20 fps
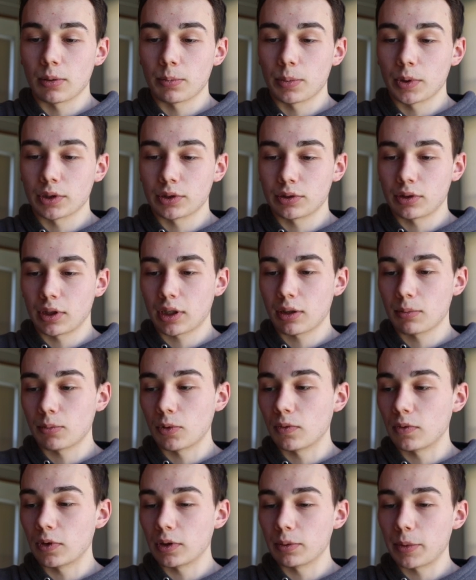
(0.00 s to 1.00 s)
Helper. So I come
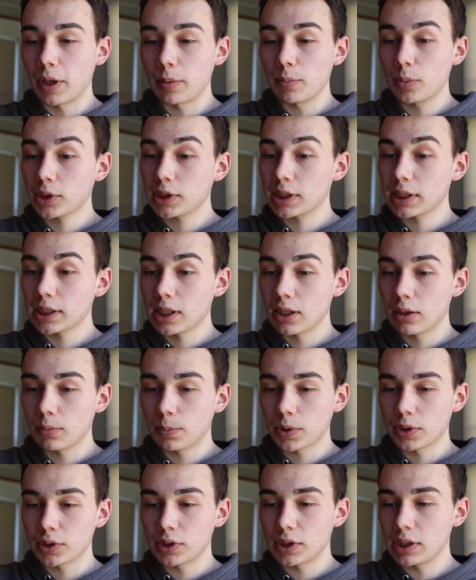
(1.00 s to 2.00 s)
over to my Booking
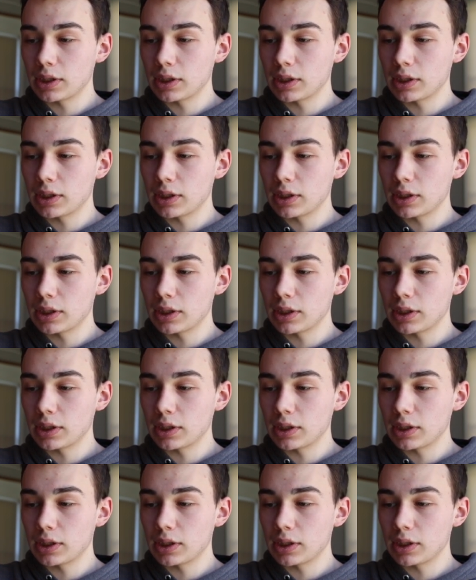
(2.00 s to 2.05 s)
Helpers